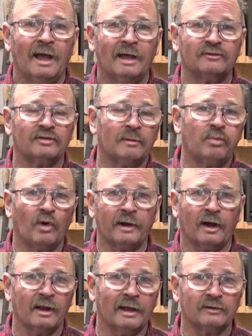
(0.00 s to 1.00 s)
At some
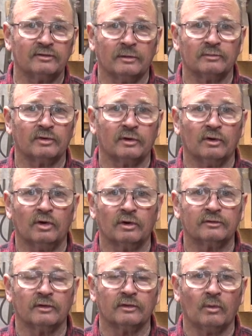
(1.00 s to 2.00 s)
point I'll add some sort of
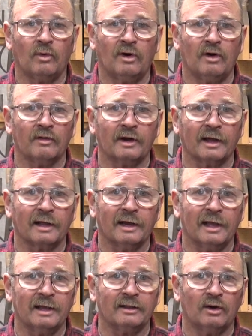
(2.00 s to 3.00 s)
hooks on the wall that I can
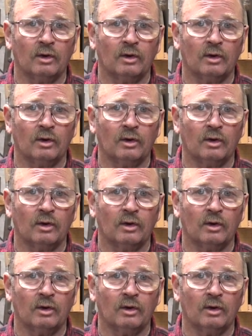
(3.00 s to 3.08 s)
hang the